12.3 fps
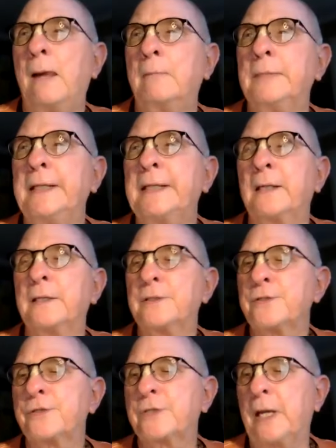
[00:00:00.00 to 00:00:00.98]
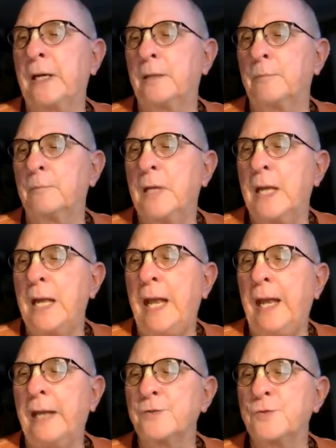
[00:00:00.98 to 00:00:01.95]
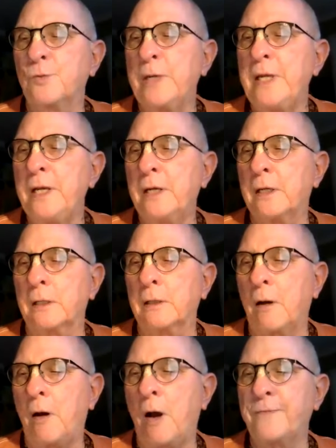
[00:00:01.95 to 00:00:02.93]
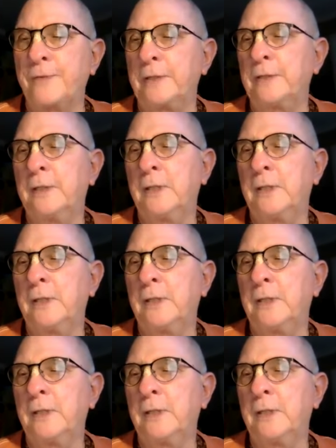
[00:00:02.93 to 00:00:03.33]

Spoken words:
because as we hear often